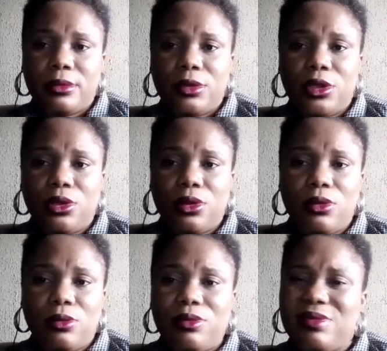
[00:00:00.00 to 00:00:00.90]

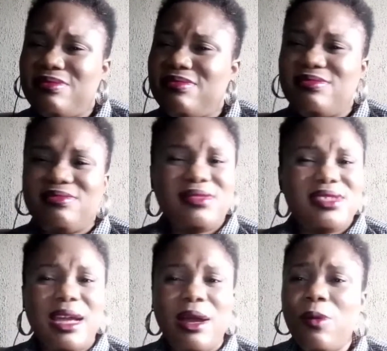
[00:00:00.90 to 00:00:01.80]

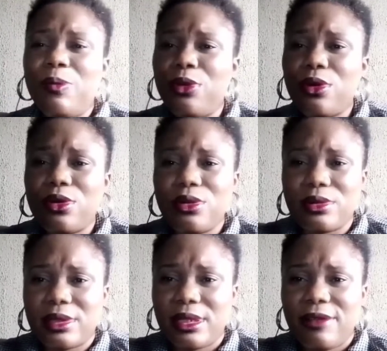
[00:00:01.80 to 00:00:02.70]
they're all
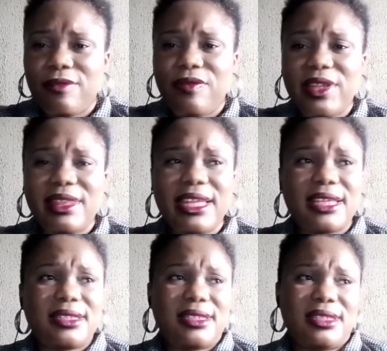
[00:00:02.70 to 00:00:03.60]
broken.
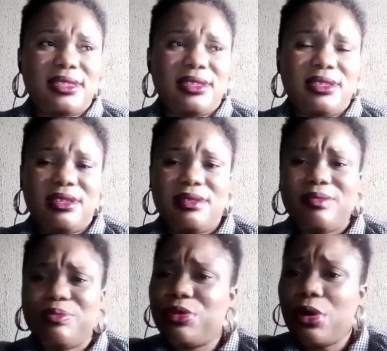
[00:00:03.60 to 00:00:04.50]
Fitness,
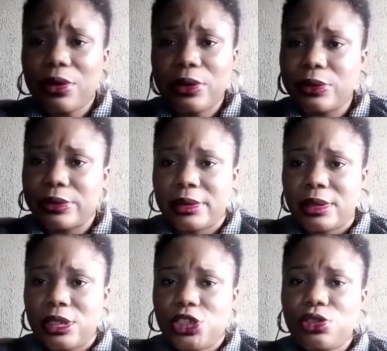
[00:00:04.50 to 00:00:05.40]
broken.
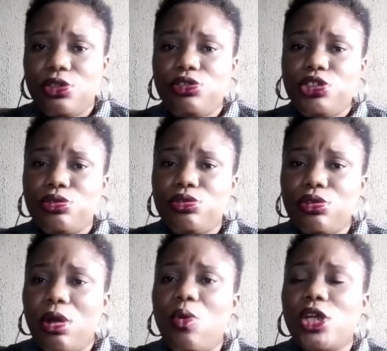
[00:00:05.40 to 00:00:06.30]
So you should
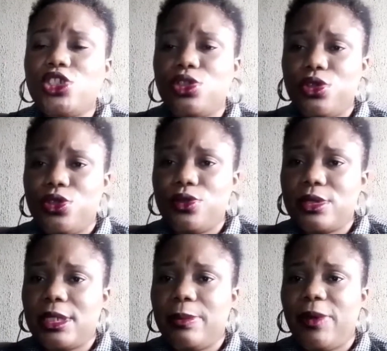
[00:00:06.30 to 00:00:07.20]
know what you're
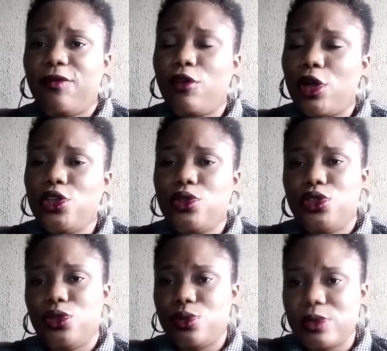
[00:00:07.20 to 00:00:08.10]
using before you
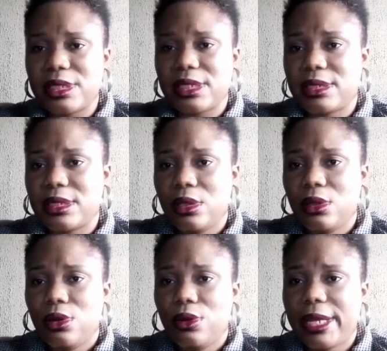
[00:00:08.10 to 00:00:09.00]
use it.
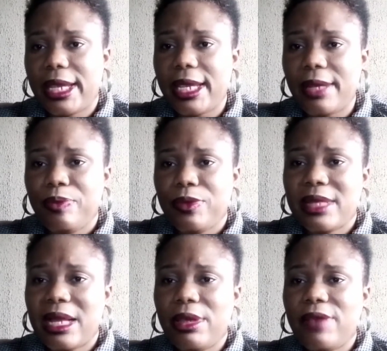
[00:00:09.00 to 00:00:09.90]
Okay,
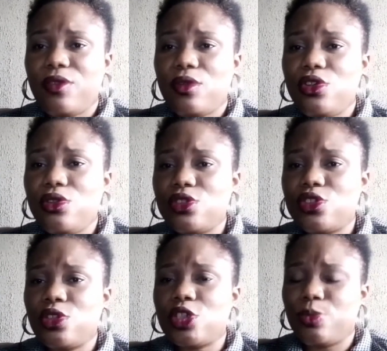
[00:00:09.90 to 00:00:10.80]
now if you
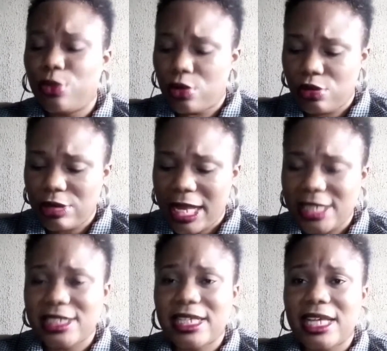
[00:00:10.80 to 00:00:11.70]
use those broken
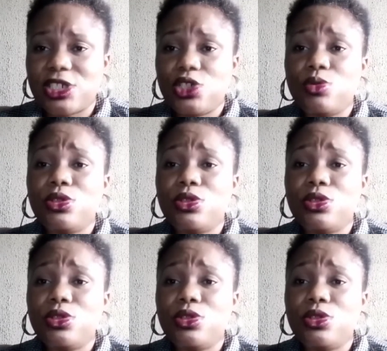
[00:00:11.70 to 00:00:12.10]
hashtags, you will